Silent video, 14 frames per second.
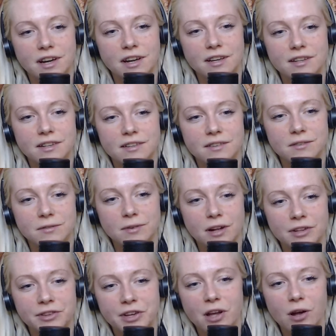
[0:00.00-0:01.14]
Right
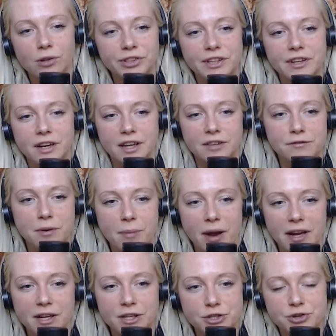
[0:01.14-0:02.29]
well, the golden nugget for
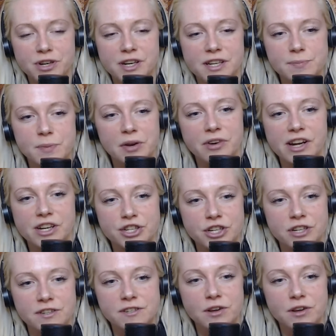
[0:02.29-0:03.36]
my country is migration.